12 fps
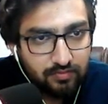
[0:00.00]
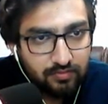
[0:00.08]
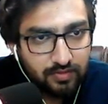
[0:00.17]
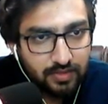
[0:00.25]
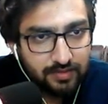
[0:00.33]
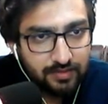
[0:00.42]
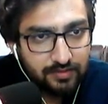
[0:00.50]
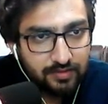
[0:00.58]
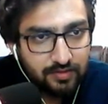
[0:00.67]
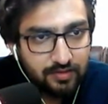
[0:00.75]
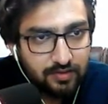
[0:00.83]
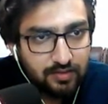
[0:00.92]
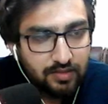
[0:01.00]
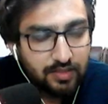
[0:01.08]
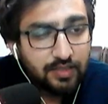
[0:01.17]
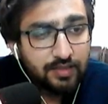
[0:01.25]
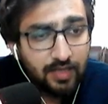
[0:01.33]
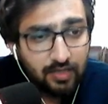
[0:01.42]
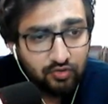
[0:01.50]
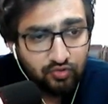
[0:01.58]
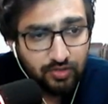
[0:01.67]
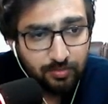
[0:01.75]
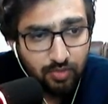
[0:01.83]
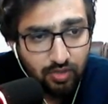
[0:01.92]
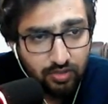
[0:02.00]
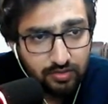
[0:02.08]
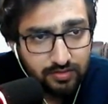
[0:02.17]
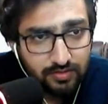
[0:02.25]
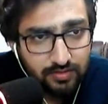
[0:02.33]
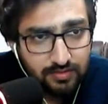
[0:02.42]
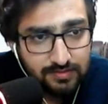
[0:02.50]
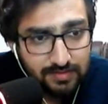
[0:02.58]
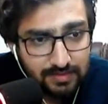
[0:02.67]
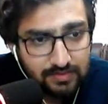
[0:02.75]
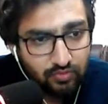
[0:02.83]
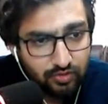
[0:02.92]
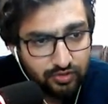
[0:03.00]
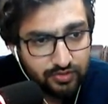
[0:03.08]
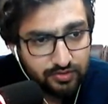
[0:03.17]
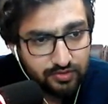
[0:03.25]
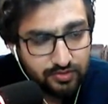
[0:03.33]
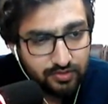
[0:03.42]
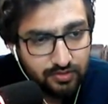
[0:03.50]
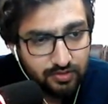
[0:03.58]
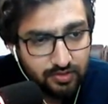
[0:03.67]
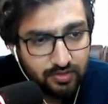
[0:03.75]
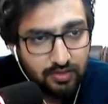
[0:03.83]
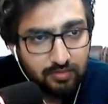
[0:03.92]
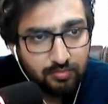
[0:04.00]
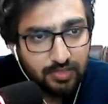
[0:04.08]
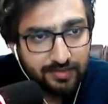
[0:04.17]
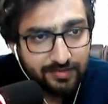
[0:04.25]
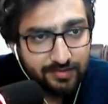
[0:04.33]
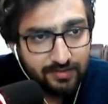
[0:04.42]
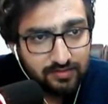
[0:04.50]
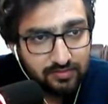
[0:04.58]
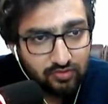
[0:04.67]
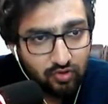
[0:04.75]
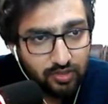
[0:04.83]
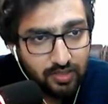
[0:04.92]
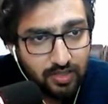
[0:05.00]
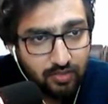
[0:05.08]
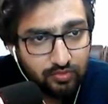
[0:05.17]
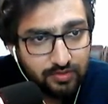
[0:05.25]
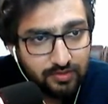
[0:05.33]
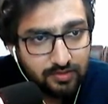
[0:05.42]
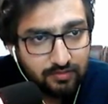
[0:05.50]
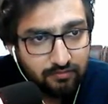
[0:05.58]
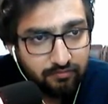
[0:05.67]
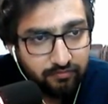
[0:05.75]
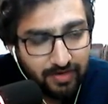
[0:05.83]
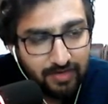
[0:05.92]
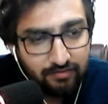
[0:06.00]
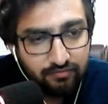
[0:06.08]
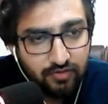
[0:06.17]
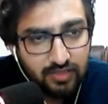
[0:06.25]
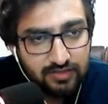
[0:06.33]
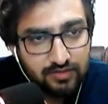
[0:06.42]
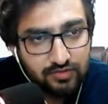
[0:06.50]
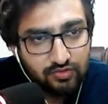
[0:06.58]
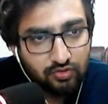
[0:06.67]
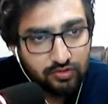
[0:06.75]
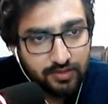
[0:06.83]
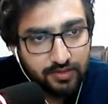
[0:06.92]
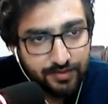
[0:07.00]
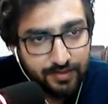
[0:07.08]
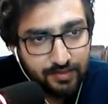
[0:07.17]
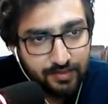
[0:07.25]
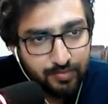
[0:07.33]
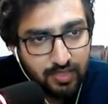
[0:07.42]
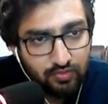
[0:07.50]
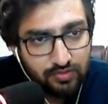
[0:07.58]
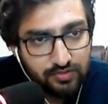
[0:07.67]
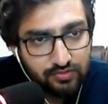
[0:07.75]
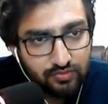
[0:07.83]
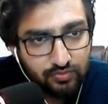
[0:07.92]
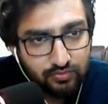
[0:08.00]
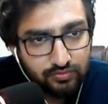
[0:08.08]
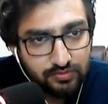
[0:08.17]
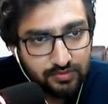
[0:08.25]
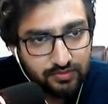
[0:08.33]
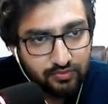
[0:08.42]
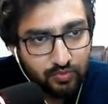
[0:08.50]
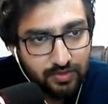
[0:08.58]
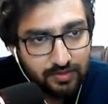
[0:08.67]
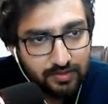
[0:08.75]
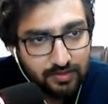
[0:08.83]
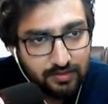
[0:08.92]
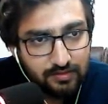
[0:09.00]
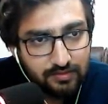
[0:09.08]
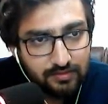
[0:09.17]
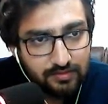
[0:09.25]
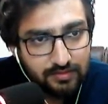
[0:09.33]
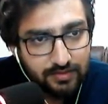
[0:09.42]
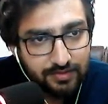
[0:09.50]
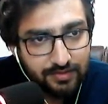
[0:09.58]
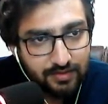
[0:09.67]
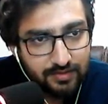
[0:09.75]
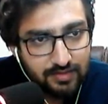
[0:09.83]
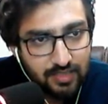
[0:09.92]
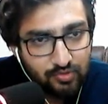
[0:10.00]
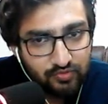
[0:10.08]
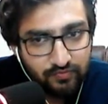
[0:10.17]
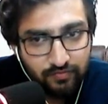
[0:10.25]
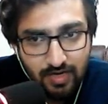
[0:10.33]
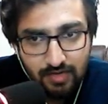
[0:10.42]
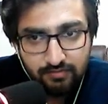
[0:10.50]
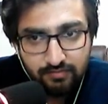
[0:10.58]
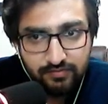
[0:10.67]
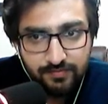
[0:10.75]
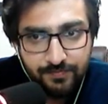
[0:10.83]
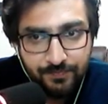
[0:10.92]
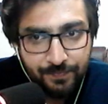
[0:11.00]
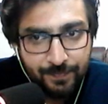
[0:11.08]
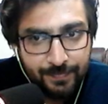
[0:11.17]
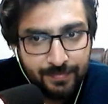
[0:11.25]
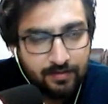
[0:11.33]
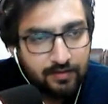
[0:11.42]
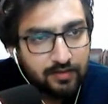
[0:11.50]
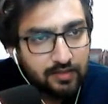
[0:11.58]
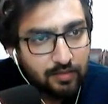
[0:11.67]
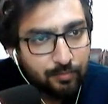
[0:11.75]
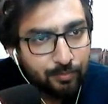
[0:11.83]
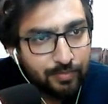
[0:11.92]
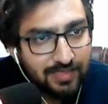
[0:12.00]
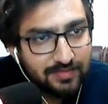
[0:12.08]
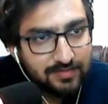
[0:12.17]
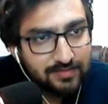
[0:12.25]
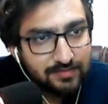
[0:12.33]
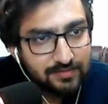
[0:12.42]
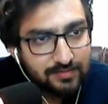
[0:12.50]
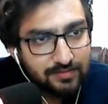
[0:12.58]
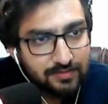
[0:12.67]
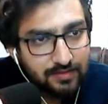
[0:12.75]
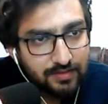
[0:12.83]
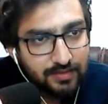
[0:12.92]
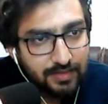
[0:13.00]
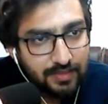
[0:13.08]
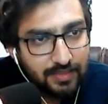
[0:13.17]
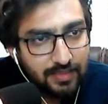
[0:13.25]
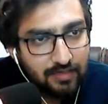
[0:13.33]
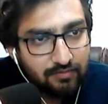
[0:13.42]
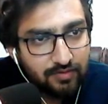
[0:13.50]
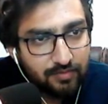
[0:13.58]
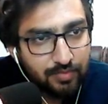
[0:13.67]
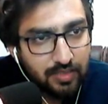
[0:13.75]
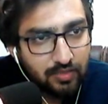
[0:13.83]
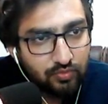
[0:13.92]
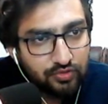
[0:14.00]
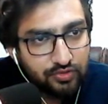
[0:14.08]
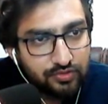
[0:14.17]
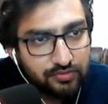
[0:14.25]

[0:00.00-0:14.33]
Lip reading: right? He actually bought 6 watches, but he sold out 5 watches on 38 pounds. So this is one thing. 38 times 5 plus 11 pound.